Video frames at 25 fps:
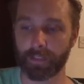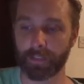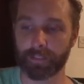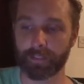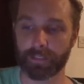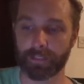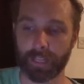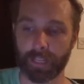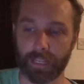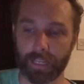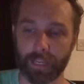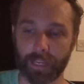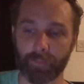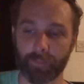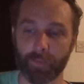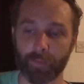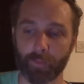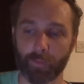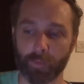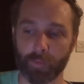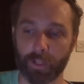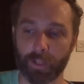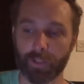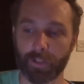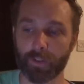setting up a
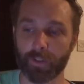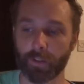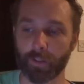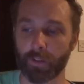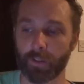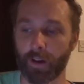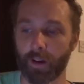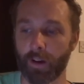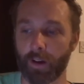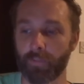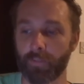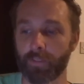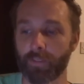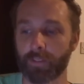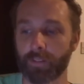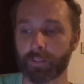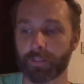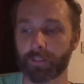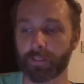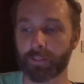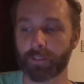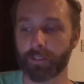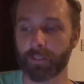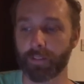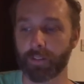regional
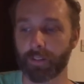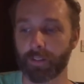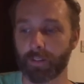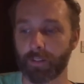office,